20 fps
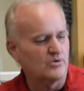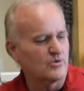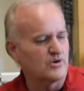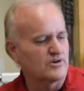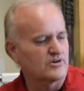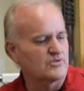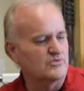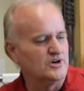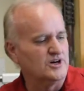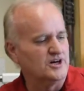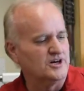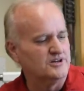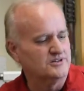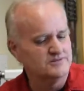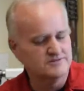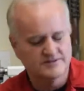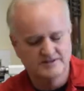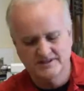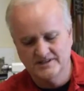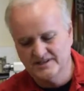work well.
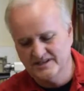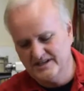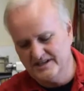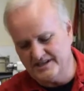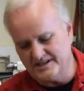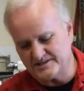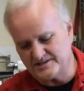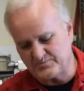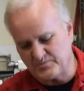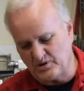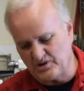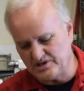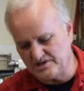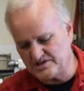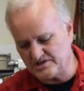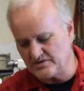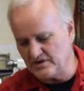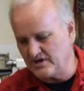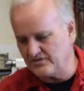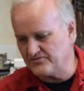It's pretty
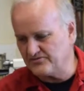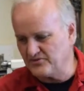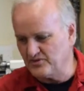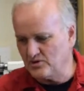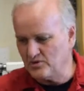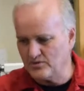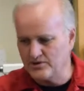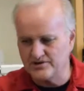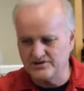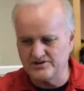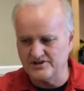straightforward.